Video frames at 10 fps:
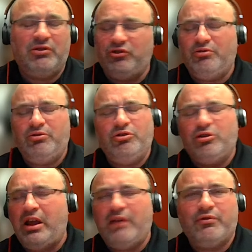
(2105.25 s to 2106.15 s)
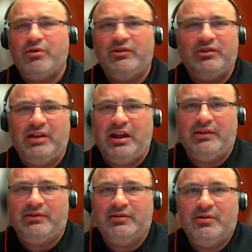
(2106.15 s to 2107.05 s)
You're you're going to have crazy
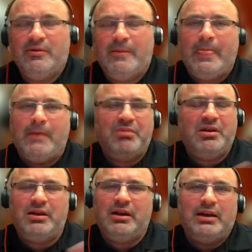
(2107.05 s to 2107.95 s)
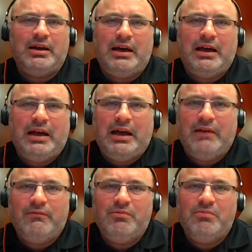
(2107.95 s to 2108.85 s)
days. But uh, I, I
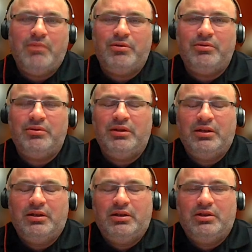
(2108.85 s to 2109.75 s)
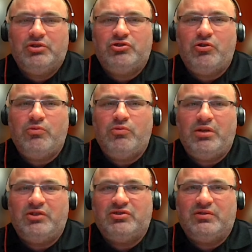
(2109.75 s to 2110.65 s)
remembered so
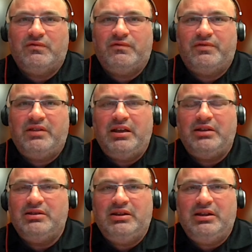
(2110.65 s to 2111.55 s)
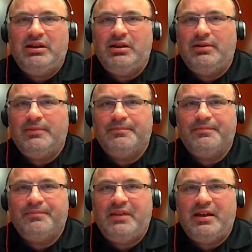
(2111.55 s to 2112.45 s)
much of the NDE
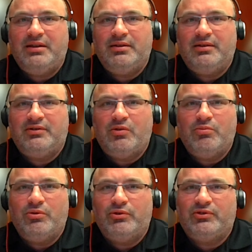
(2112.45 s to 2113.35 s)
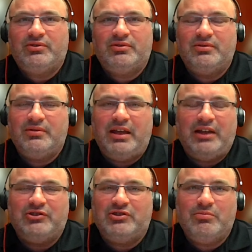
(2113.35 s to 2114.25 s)
that it's almost
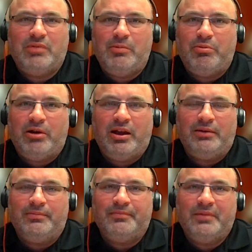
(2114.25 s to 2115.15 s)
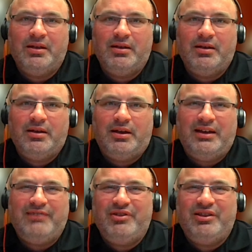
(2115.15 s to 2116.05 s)
etched in my brain. I
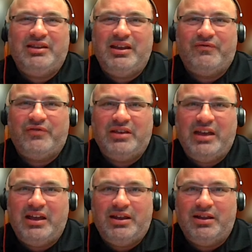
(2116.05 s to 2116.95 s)
really can't forget it.